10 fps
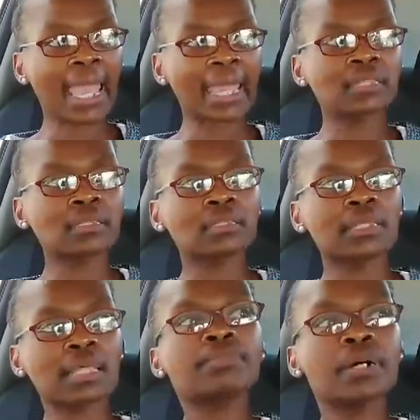And
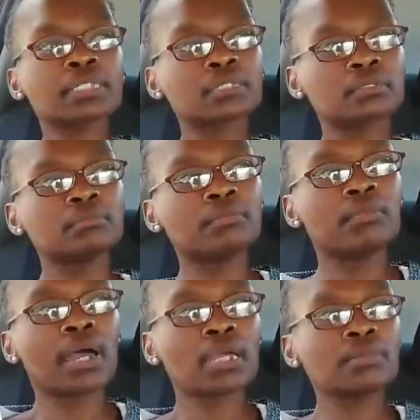that person
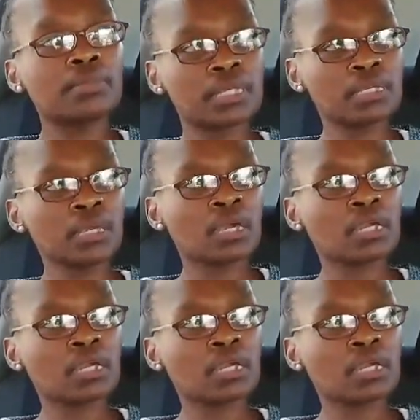maybe